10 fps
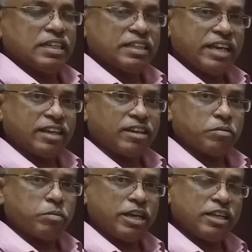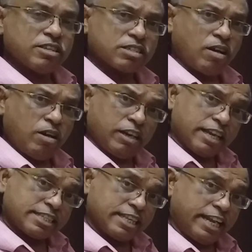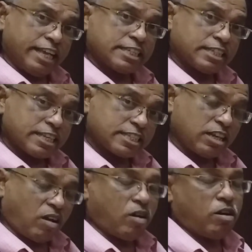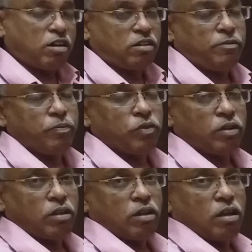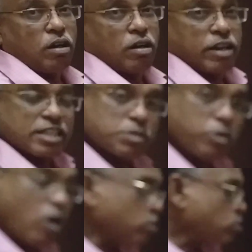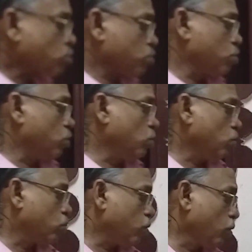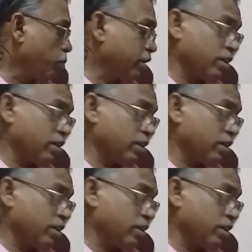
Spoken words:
then minus r less than x less than r, or x x belongs to open